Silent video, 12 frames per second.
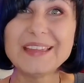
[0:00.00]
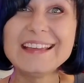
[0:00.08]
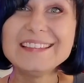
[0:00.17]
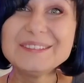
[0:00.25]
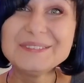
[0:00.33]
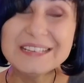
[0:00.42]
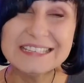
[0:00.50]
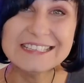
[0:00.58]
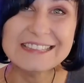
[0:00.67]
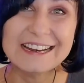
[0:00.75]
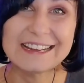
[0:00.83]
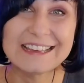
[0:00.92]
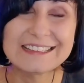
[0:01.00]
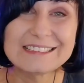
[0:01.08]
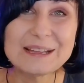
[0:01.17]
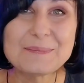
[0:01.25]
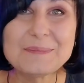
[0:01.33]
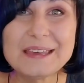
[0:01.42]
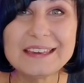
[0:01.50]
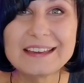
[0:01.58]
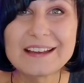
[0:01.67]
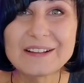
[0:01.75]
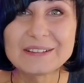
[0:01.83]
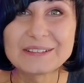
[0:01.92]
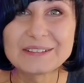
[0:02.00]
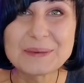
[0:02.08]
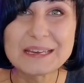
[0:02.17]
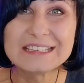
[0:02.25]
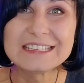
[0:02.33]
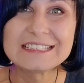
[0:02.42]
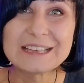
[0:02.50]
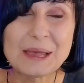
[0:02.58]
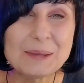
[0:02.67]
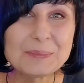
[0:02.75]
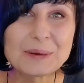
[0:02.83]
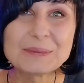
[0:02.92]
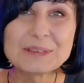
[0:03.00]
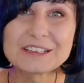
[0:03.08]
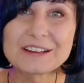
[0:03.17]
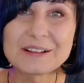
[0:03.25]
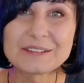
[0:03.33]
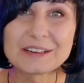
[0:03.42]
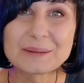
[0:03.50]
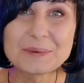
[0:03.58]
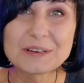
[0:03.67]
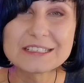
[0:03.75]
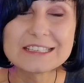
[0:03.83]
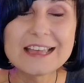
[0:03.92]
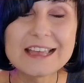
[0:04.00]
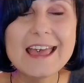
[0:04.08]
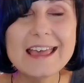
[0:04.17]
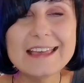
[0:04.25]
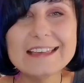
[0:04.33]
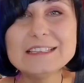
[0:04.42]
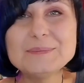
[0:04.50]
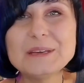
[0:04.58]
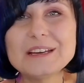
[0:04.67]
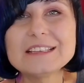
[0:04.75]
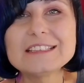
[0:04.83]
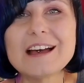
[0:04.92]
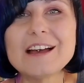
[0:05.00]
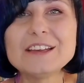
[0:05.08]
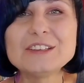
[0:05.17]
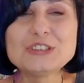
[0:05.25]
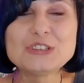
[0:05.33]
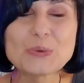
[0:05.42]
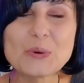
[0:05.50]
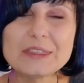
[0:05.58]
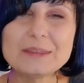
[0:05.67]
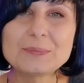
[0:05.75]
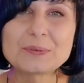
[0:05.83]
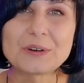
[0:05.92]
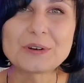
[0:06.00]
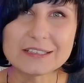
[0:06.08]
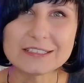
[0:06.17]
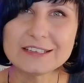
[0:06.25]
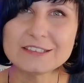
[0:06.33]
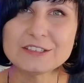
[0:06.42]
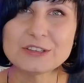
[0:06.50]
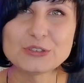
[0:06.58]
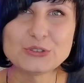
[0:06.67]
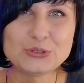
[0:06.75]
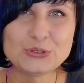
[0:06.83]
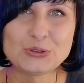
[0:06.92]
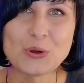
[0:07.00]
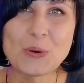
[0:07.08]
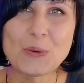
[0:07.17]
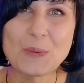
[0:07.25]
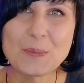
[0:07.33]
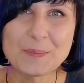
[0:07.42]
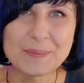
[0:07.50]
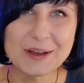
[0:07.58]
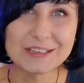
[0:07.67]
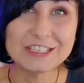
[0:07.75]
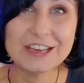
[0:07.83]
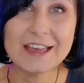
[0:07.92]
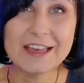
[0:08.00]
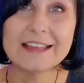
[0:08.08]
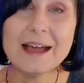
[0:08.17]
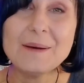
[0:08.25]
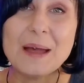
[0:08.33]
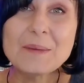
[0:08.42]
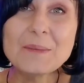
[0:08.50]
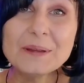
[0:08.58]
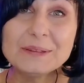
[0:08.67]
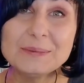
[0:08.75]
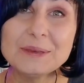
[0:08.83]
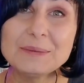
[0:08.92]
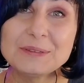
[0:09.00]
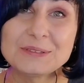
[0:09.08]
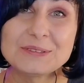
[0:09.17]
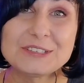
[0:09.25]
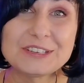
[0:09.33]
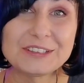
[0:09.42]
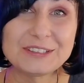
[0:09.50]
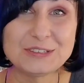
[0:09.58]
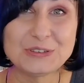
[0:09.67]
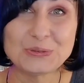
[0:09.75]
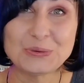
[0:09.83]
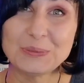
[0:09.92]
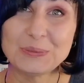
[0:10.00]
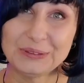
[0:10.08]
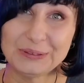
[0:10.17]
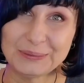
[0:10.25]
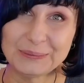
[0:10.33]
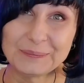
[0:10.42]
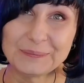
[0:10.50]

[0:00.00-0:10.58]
And the reason that I can't stop making coloring pages and publishing coloring books is because I enjoyed the process so much. And now I want to be able to share this joy with you.